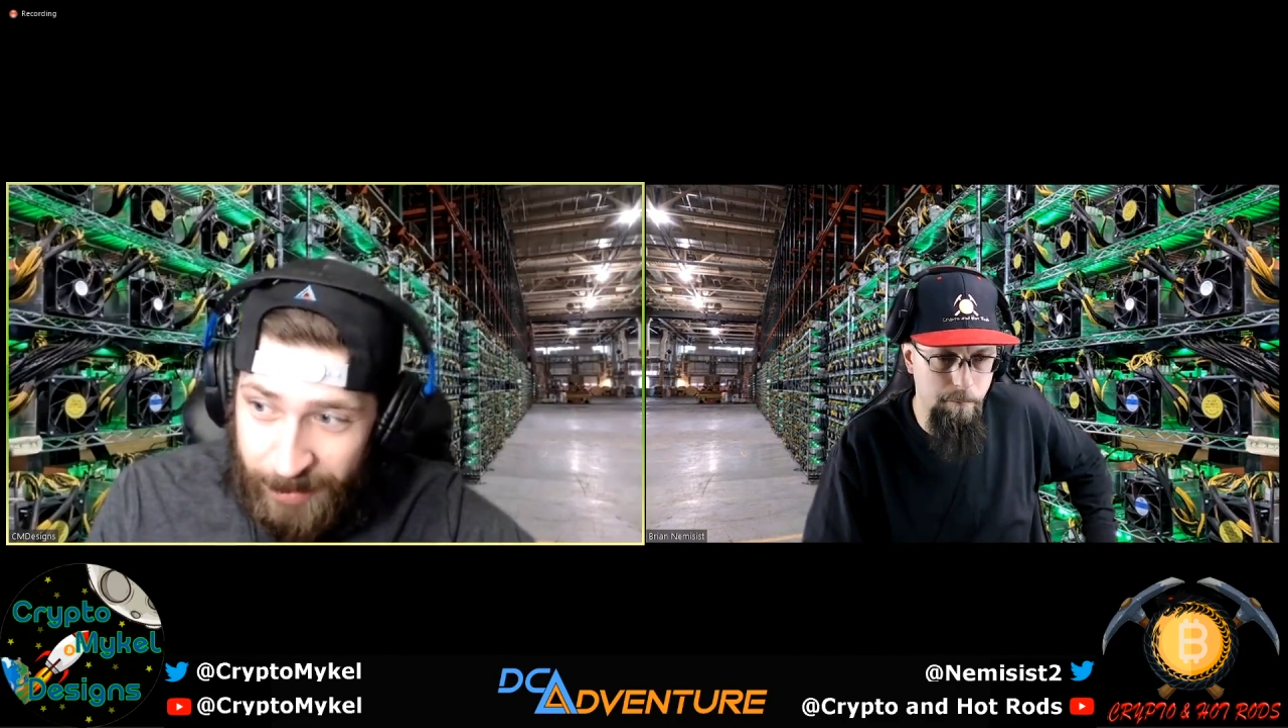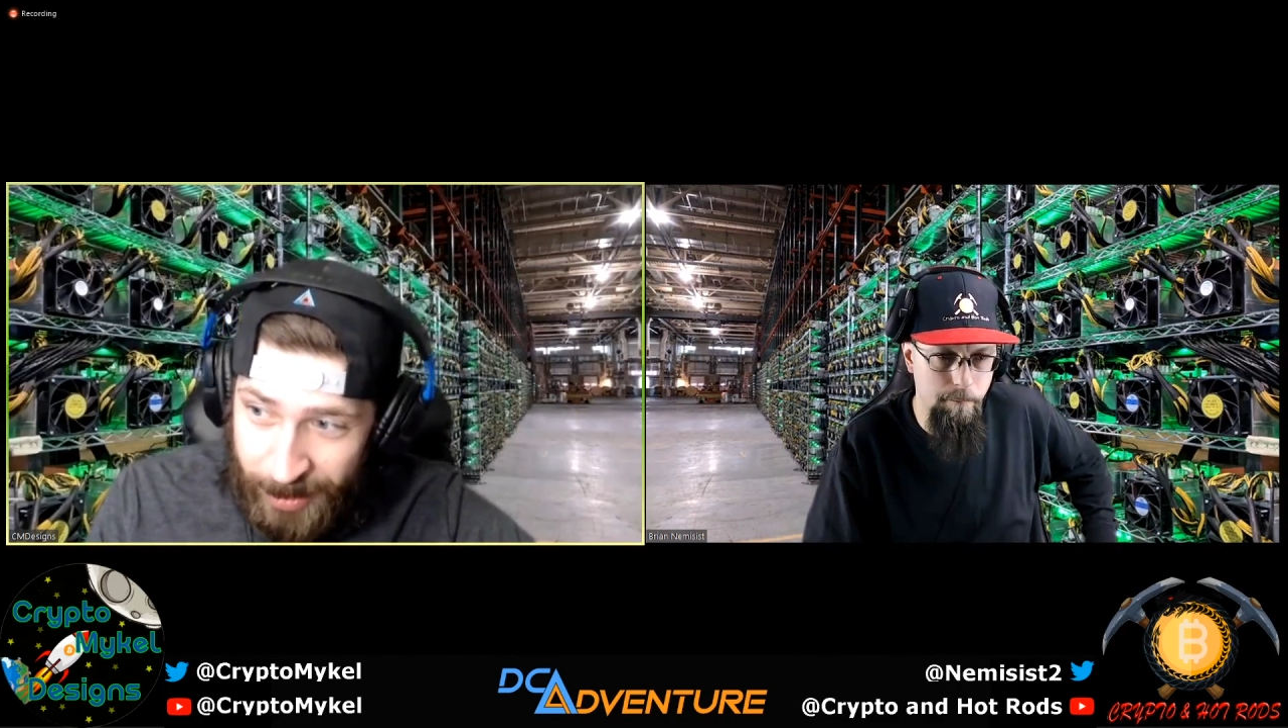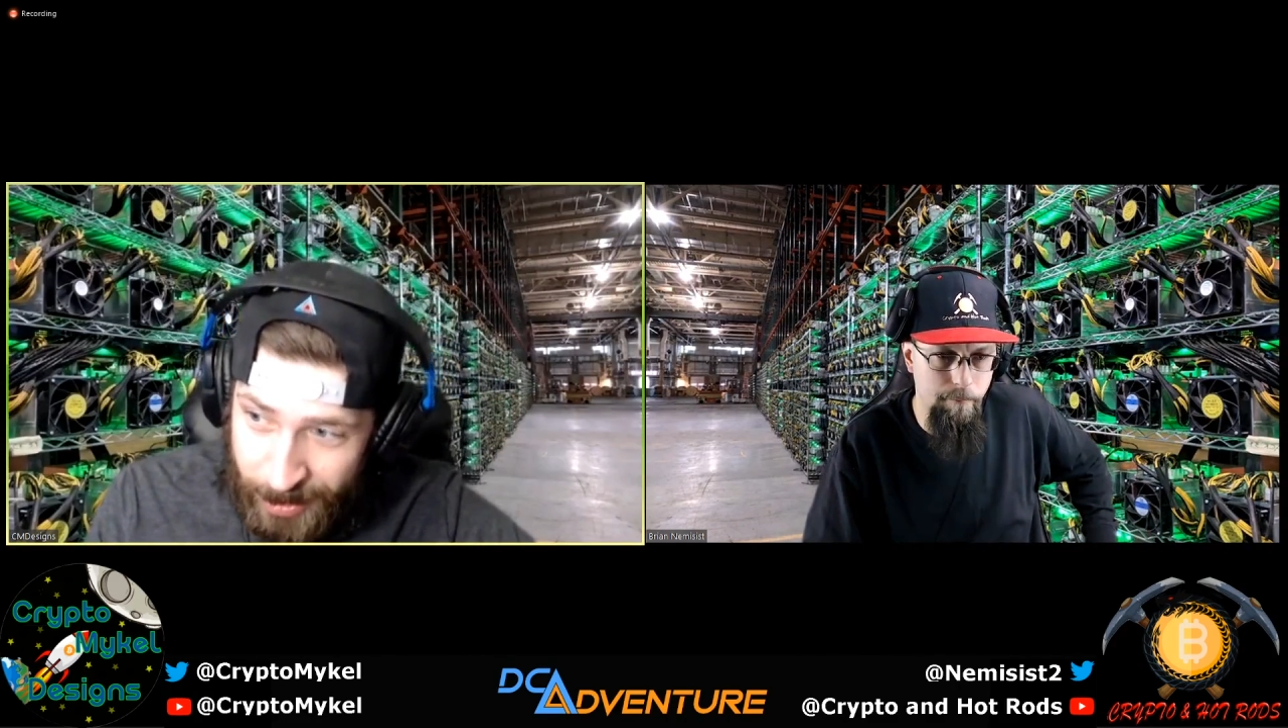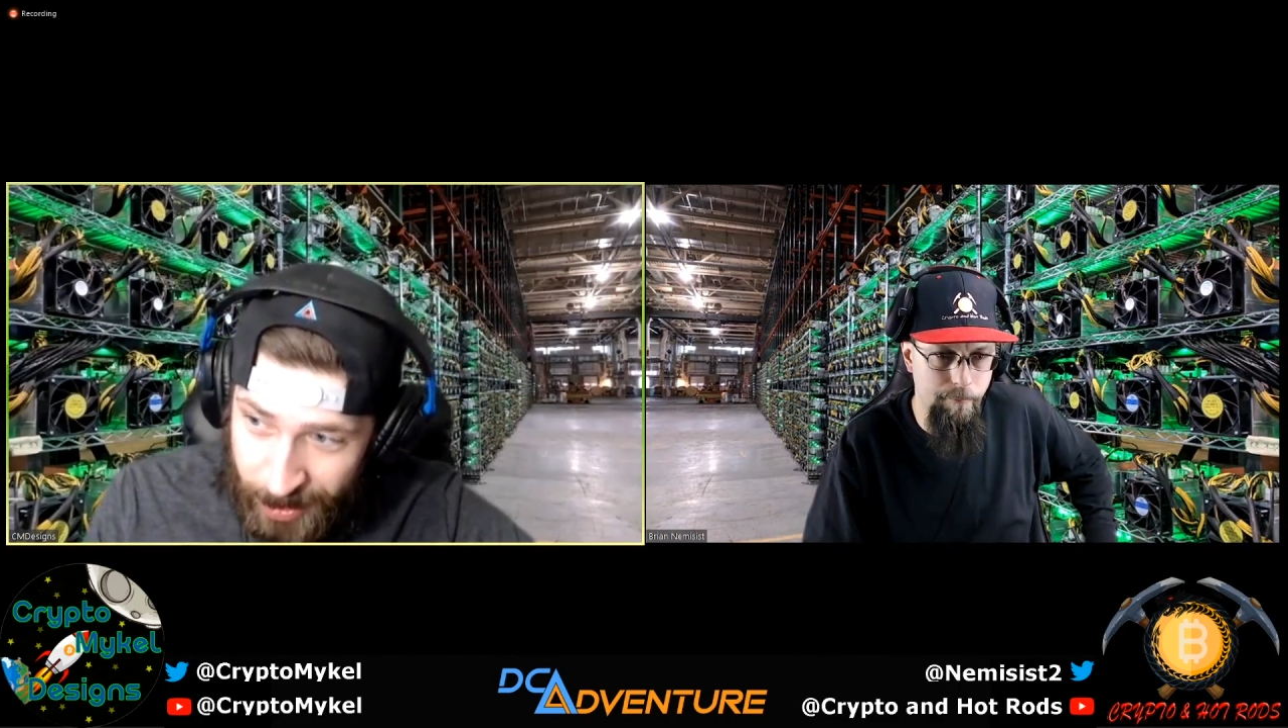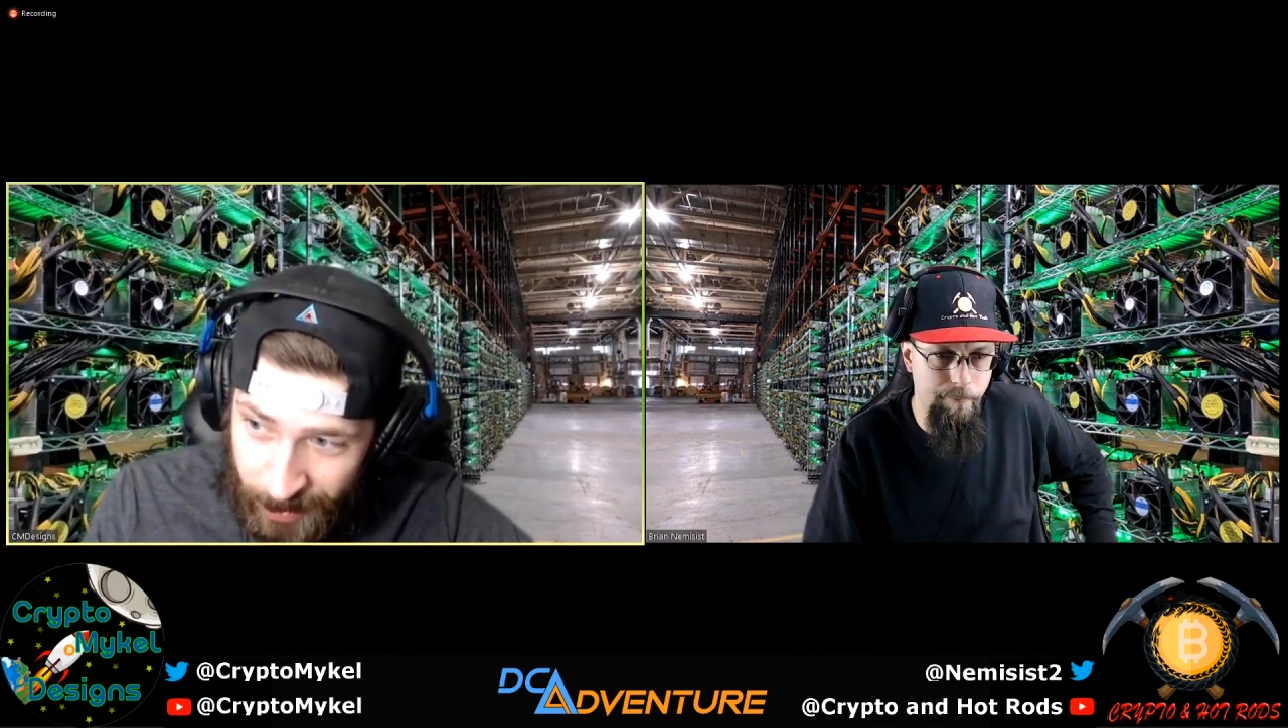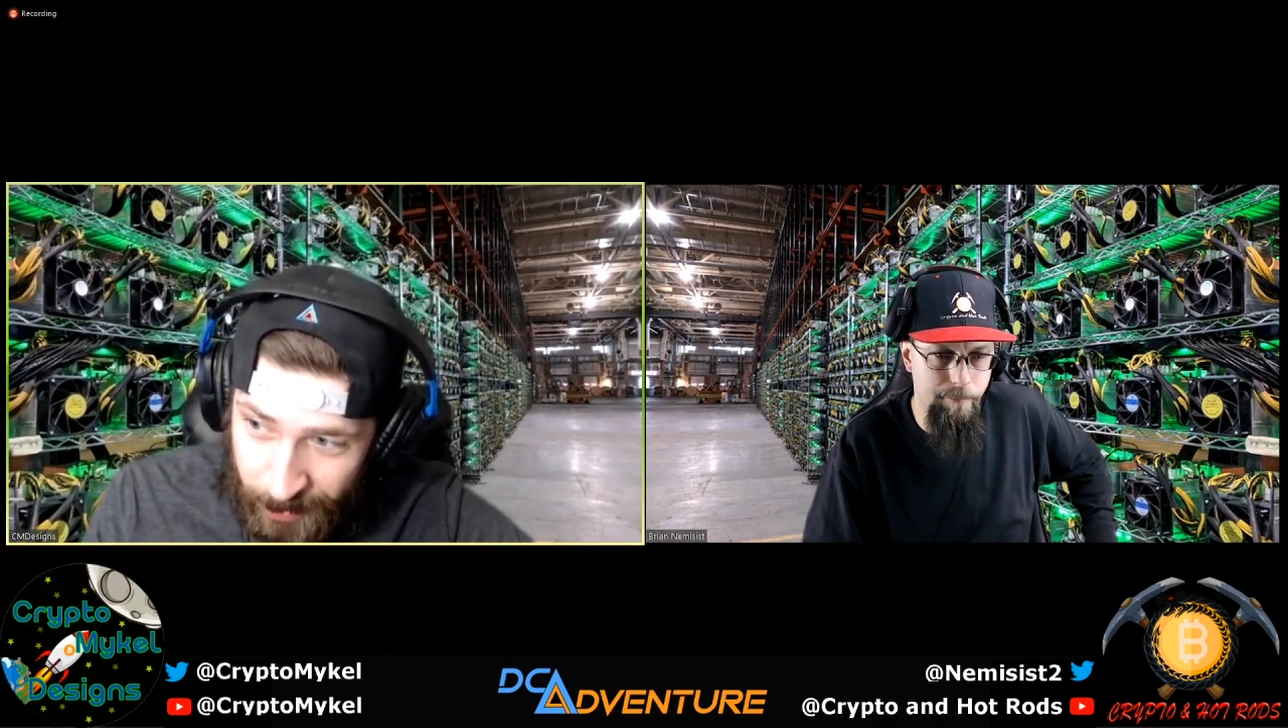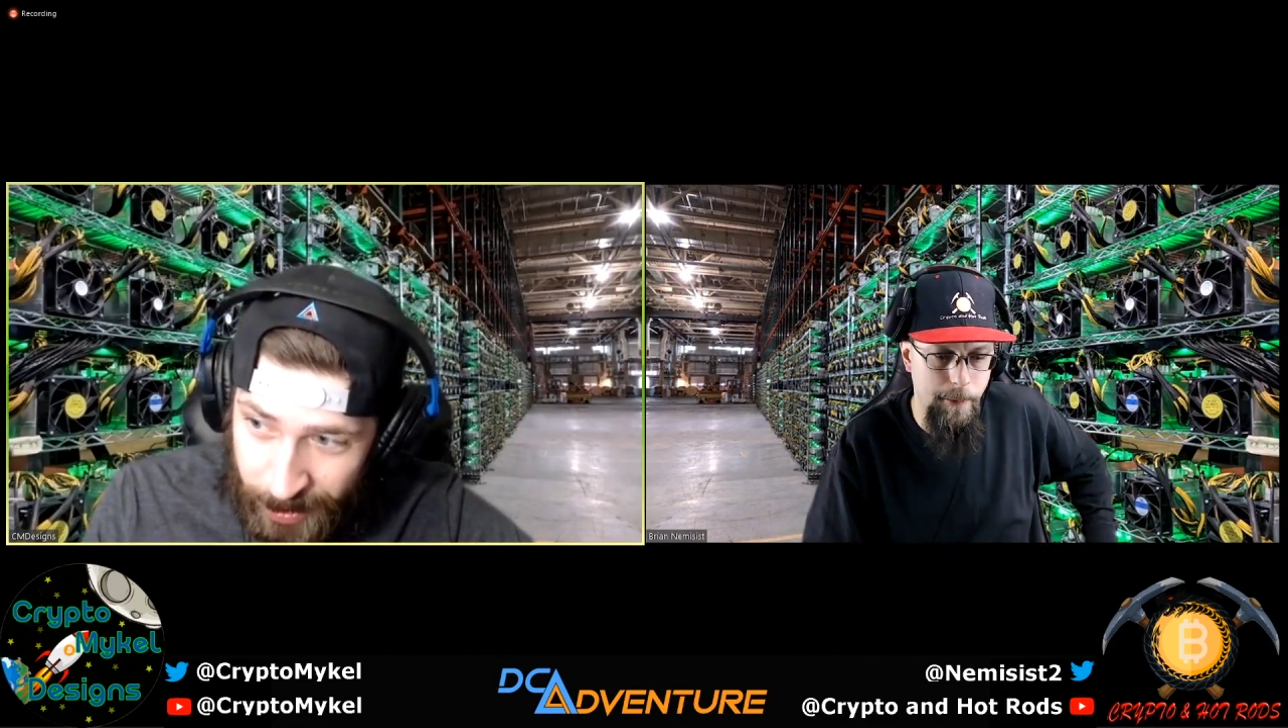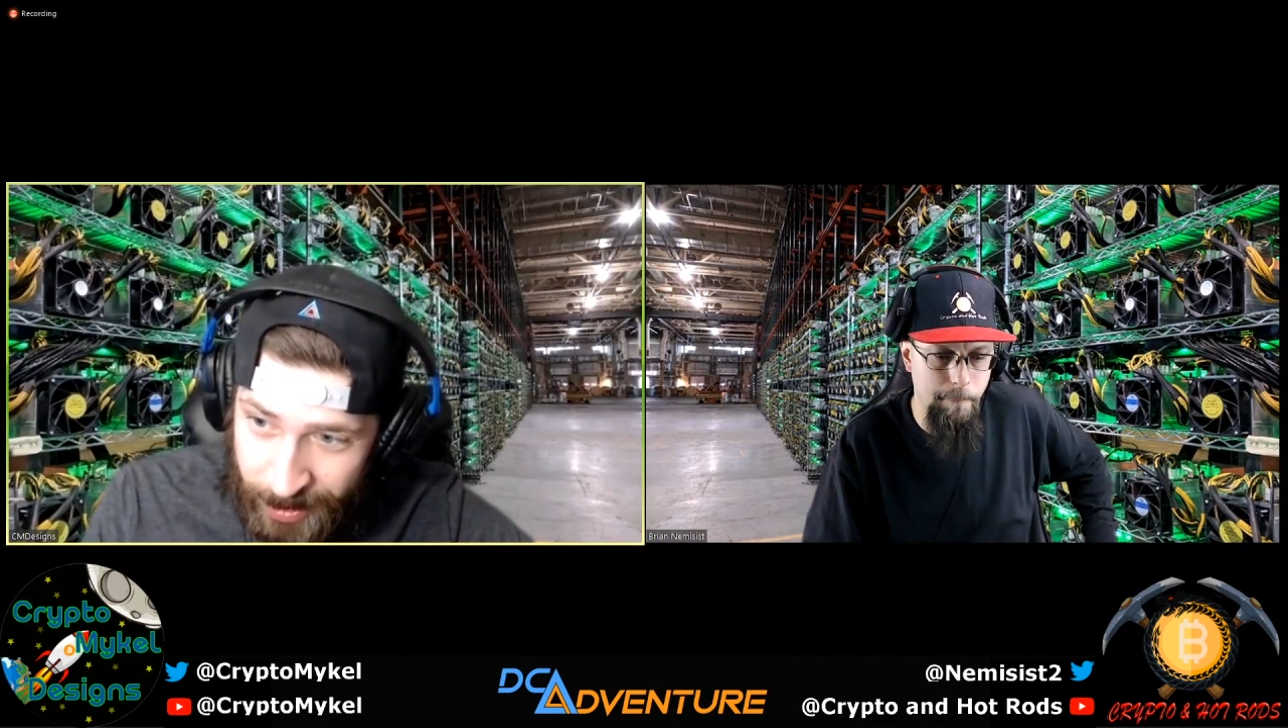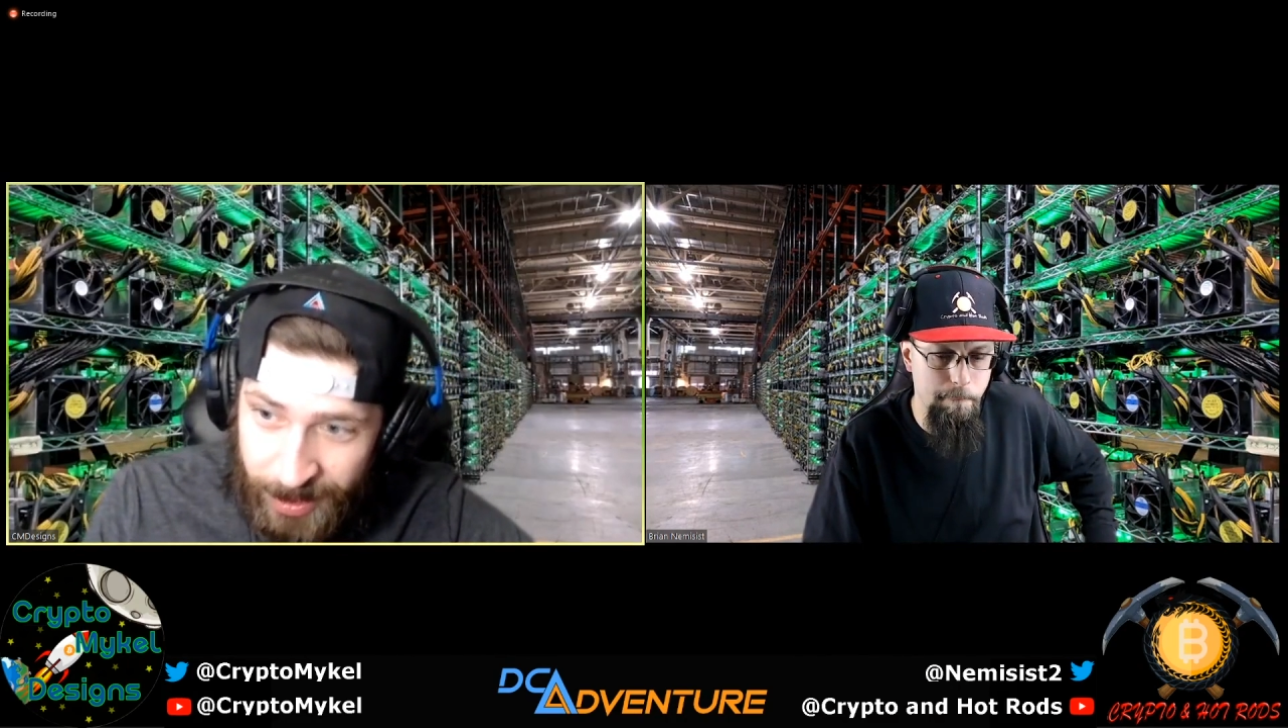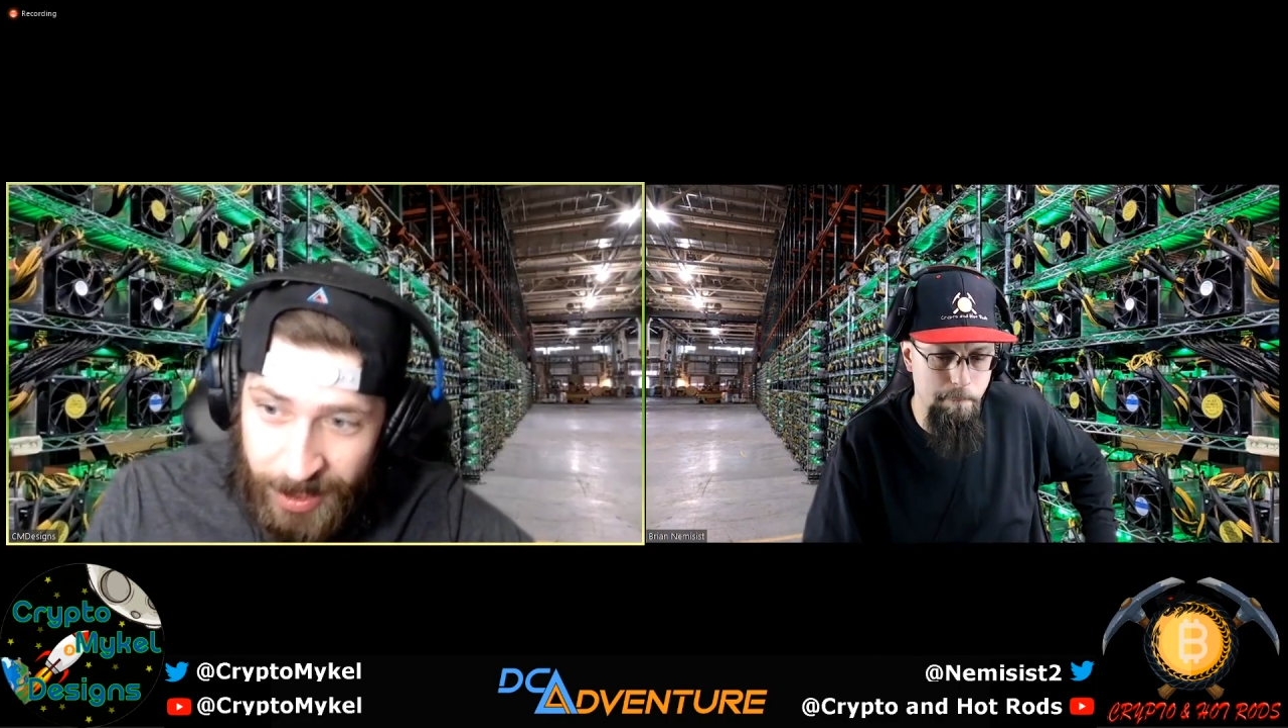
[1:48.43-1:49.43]
adventure
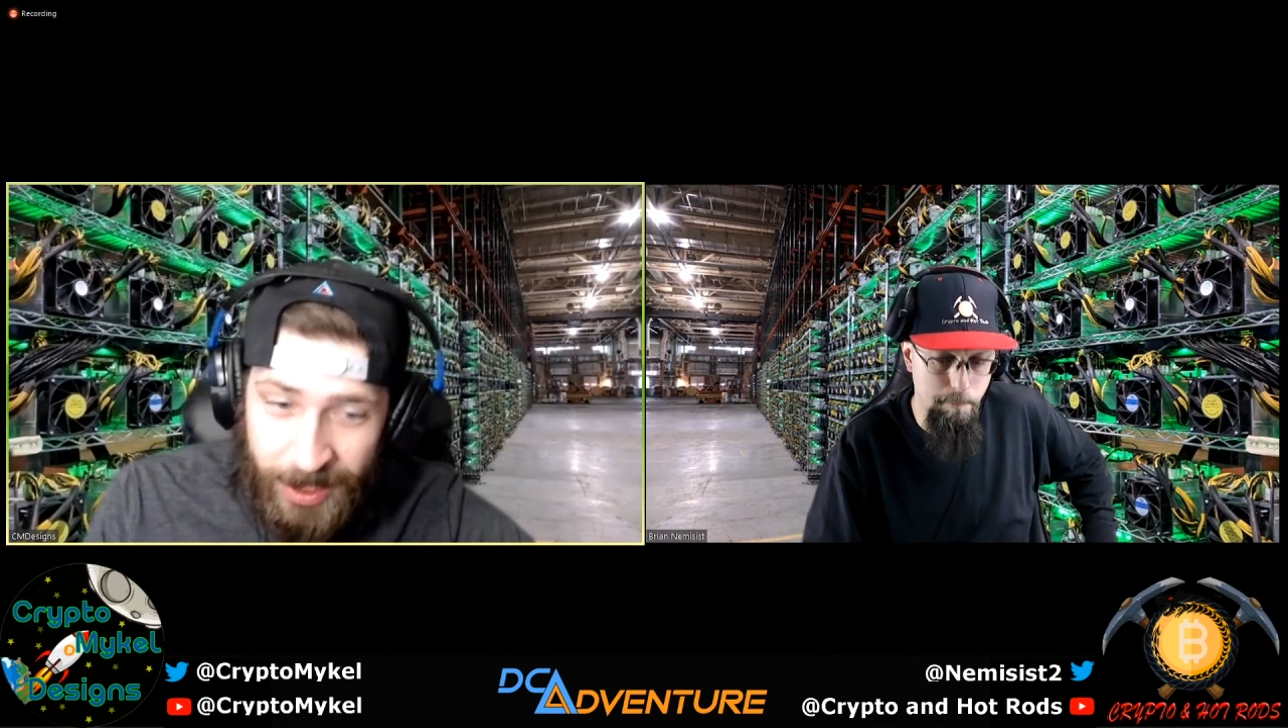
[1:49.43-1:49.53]
one,